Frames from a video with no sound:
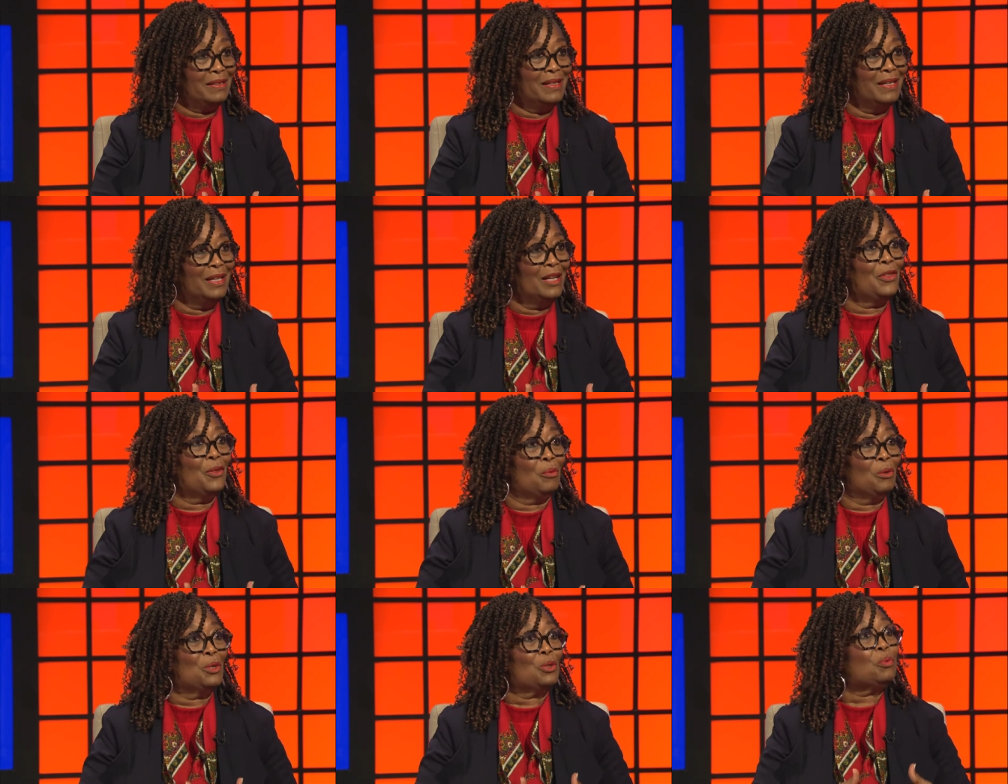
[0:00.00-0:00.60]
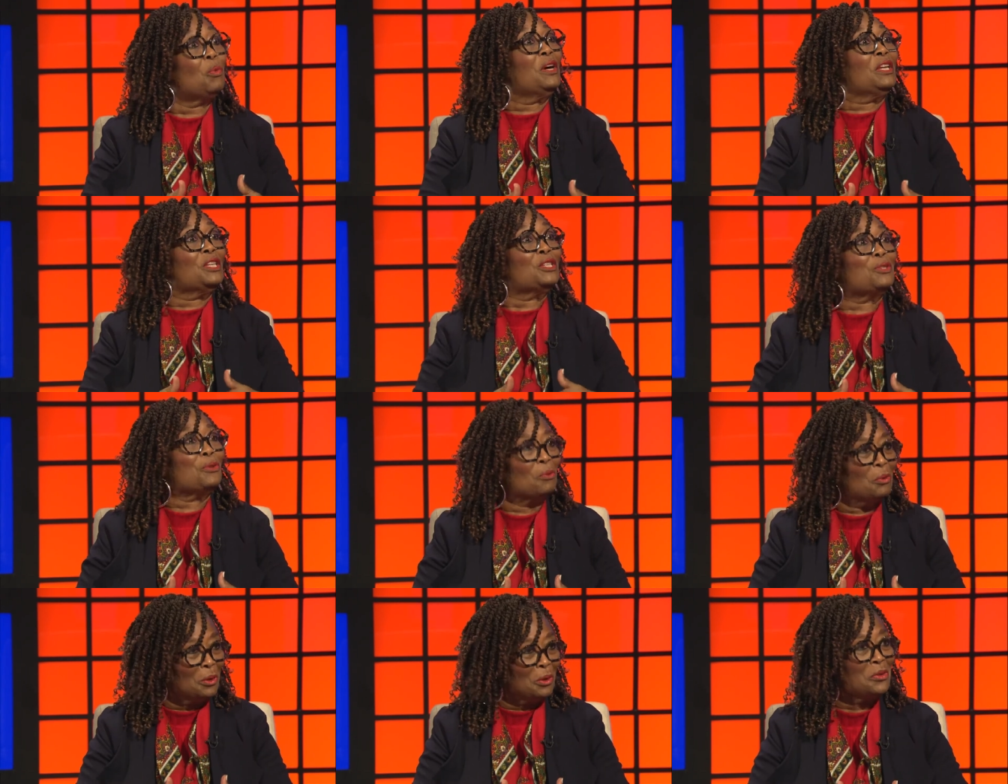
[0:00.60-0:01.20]
In other words, what is
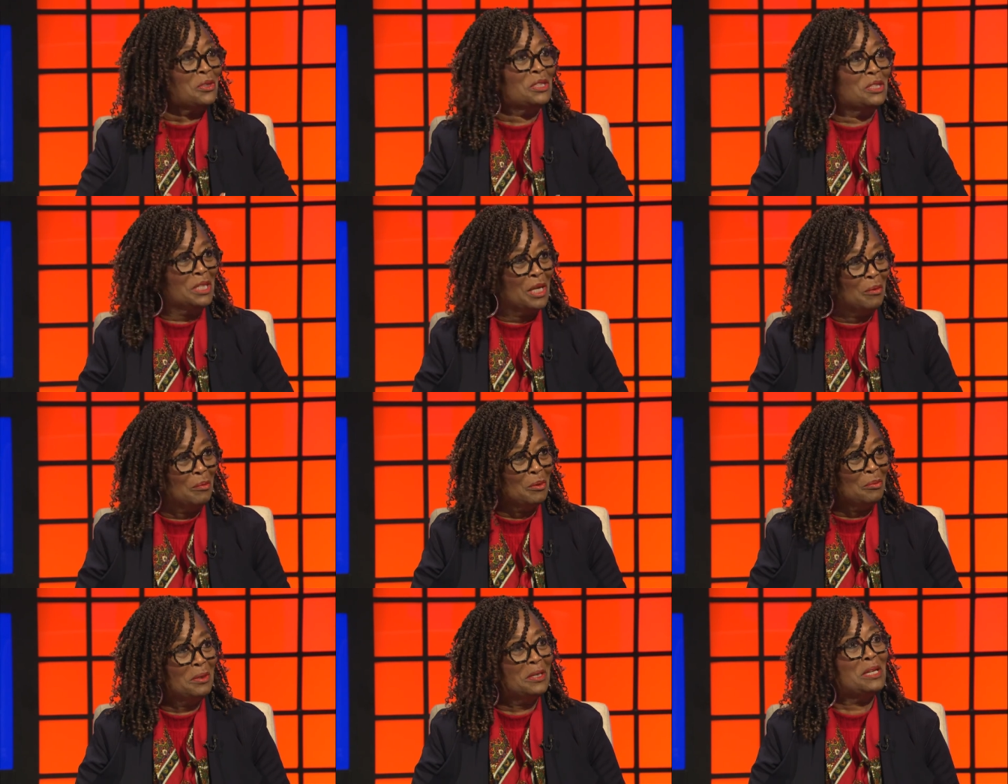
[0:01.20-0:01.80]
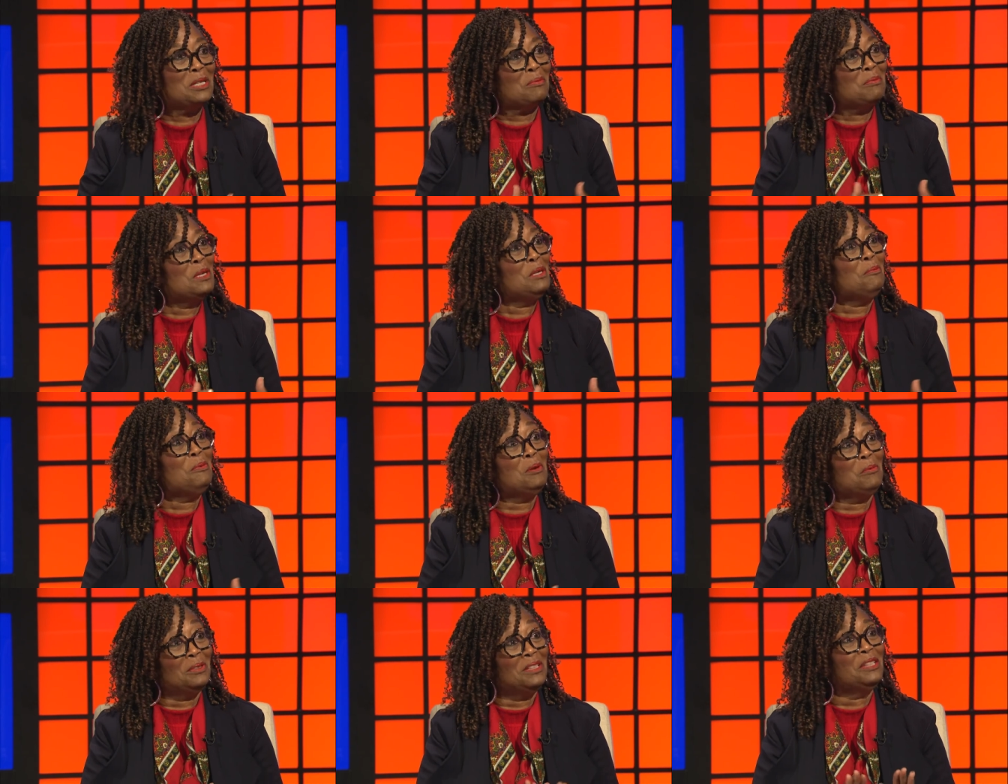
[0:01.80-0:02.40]
the work of the chamber? Because many
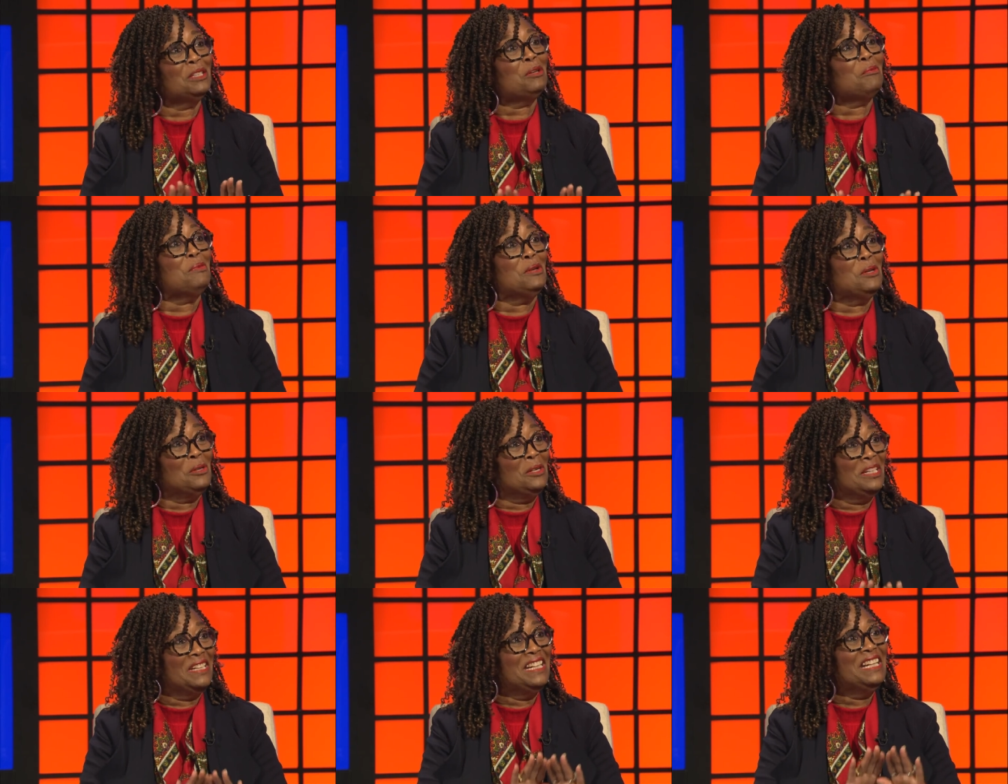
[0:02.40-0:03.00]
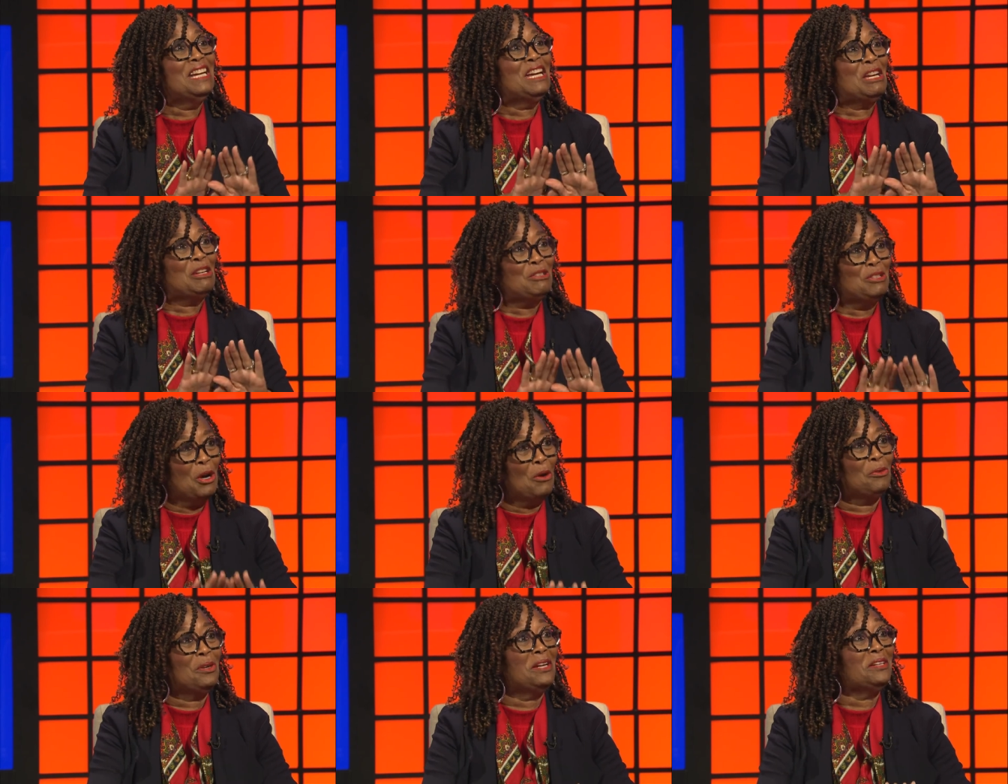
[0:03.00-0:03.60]
people in the community
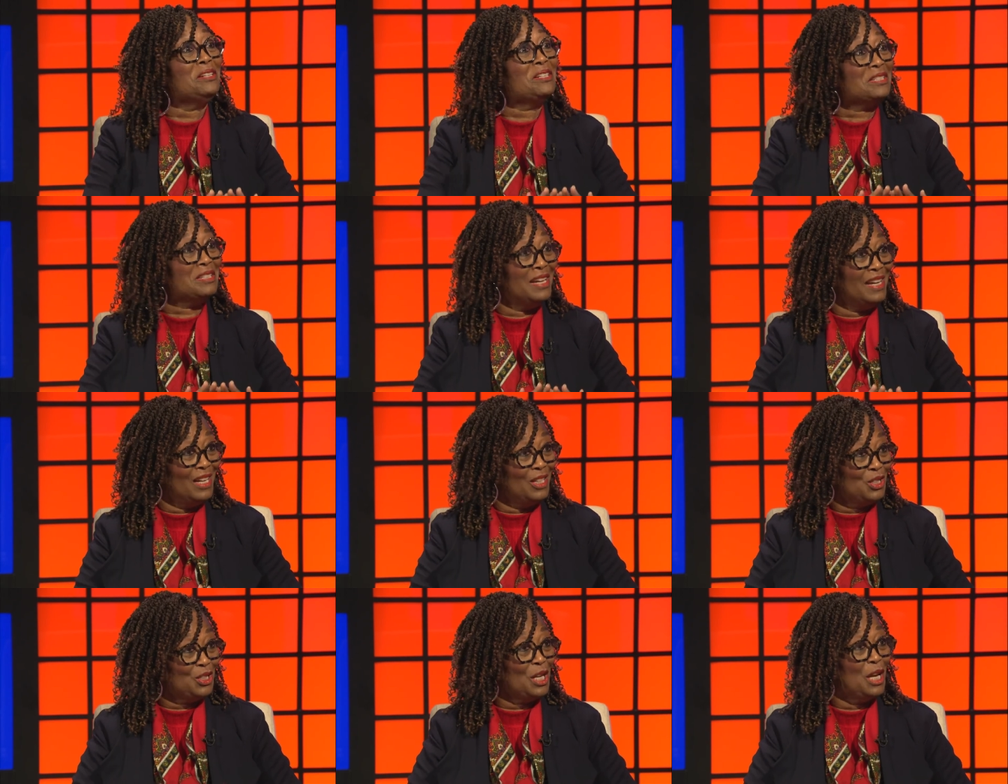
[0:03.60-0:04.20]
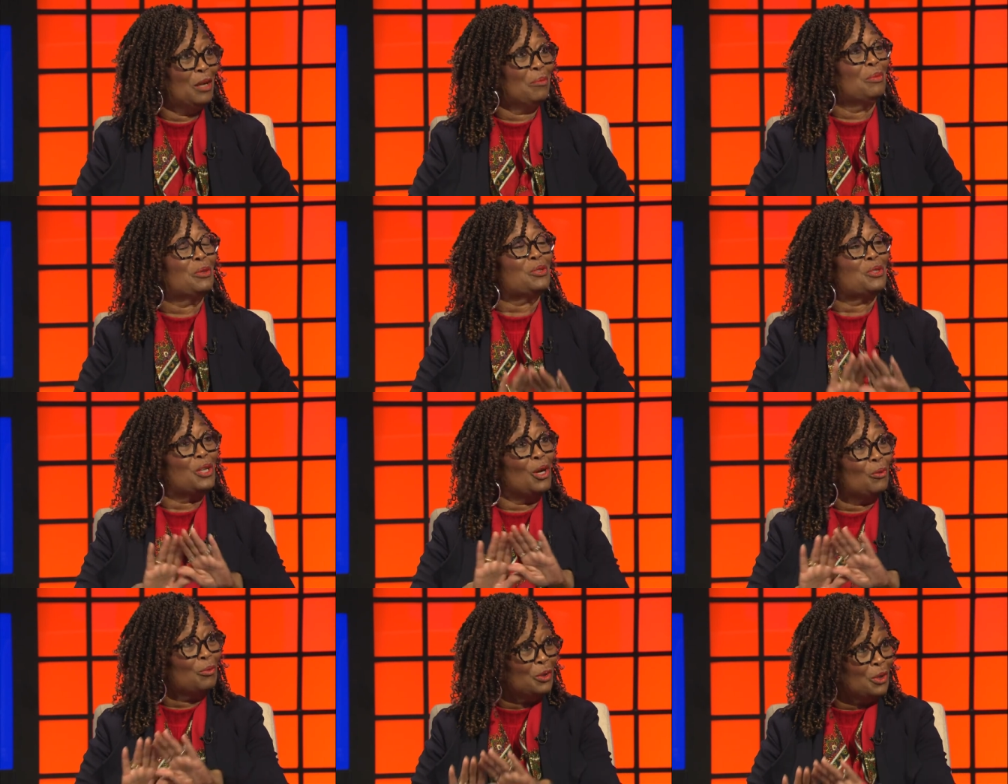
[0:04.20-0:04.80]
don't understand chambers,
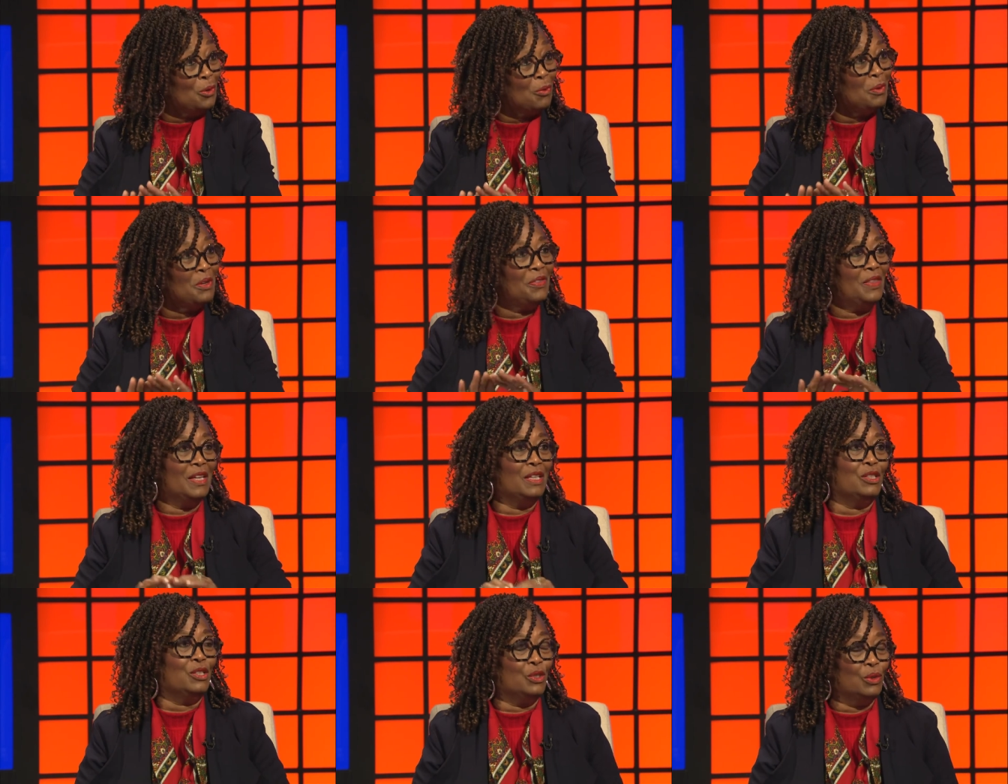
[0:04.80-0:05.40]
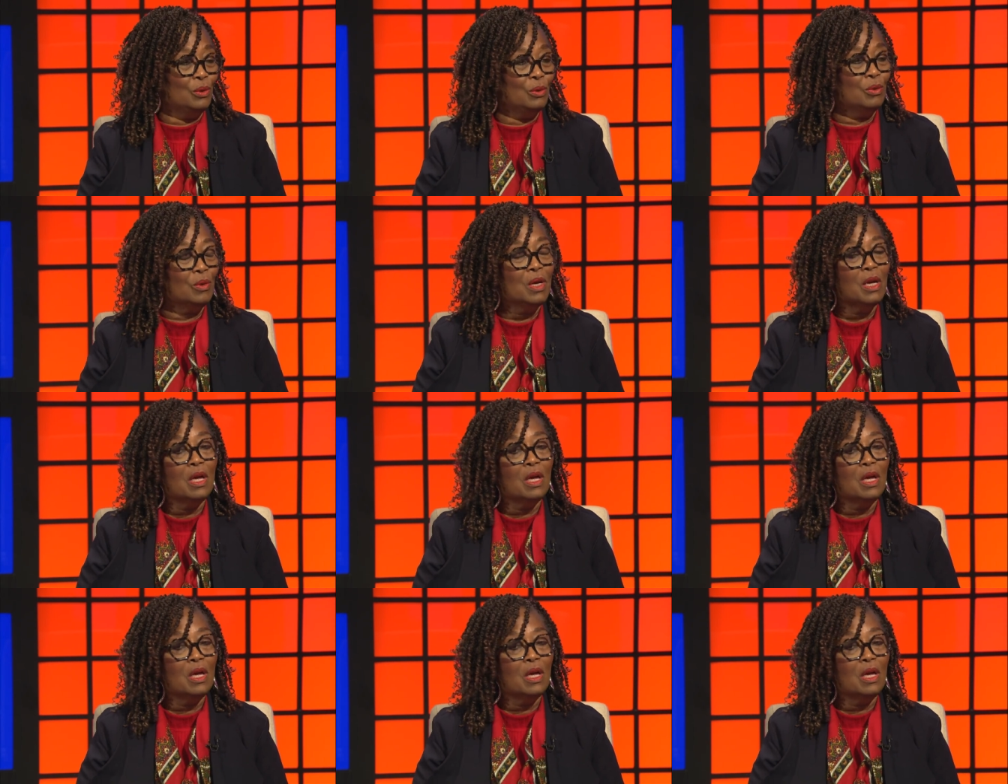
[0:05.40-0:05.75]
don't know what they do,